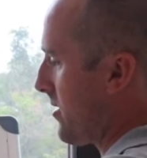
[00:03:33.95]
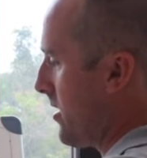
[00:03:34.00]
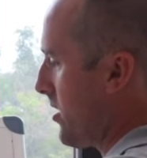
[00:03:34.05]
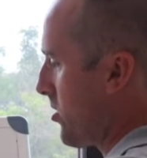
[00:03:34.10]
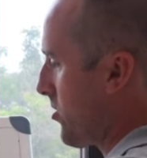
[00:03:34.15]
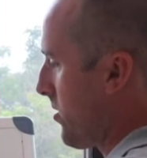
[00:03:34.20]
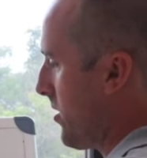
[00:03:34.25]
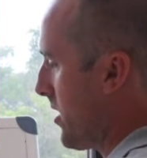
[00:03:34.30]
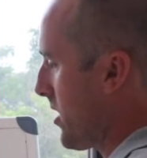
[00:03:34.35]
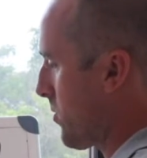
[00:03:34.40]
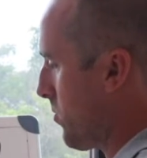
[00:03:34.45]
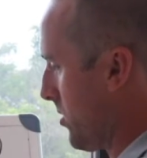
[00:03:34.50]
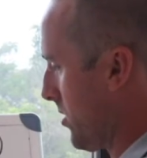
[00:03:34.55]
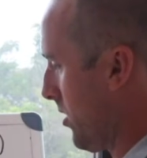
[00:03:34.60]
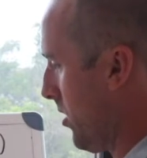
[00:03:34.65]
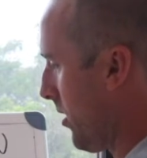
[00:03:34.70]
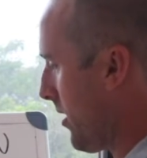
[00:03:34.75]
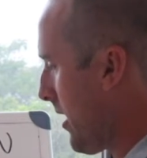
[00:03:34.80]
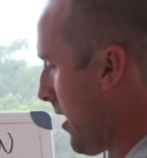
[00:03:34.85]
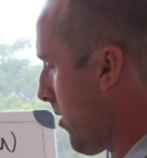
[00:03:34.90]
interest, was
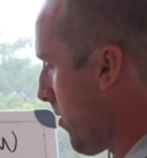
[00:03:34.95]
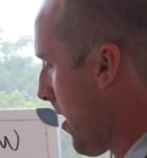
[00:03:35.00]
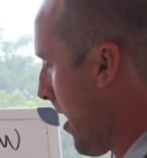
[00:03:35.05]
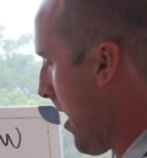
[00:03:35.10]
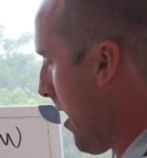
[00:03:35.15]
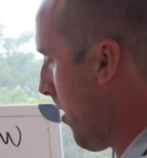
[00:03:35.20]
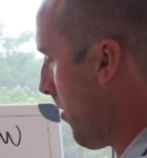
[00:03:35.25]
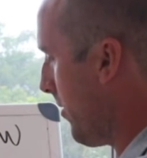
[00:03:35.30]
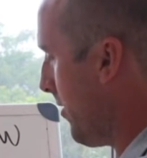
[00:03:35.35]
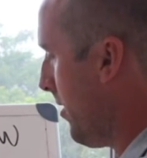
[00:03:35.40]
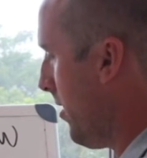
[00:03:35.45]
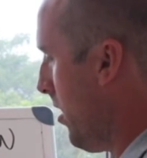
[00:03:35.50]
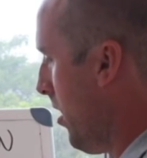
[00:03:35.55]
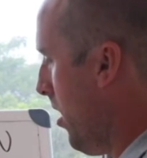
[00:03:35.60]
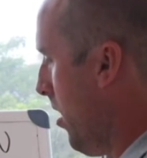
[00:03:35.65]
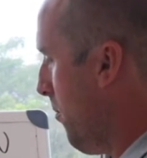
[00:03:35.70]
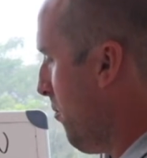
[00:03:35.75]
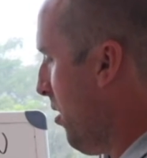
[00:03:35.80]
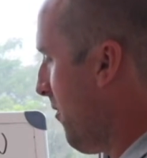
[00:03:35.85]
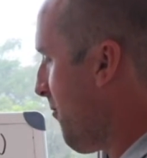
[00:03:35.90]
looking around,
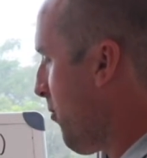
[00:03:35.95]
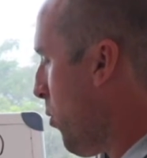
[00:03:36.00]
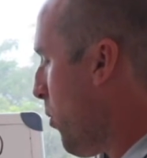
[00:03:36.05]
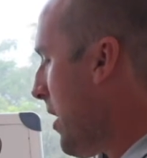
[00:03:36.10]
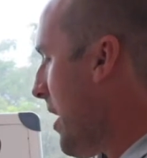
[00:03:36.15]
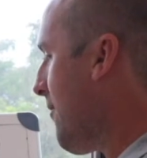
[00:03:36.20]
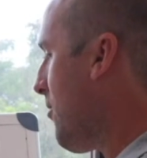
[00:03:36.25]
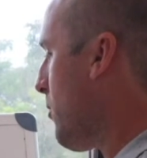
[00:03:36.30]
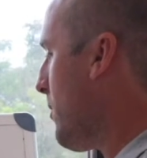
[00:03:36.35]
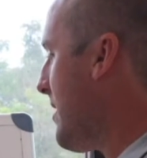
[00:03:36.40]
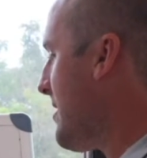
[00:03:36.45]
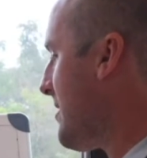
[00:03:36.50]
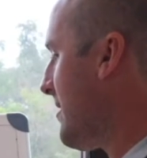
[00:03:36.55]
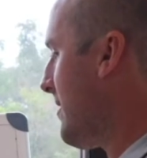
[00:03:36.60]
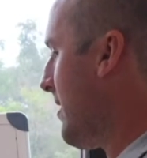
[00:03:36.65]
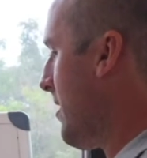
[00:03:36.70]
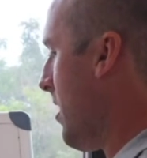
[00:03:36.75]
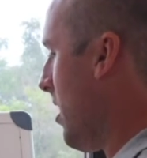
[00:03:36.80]
but for whatever reason did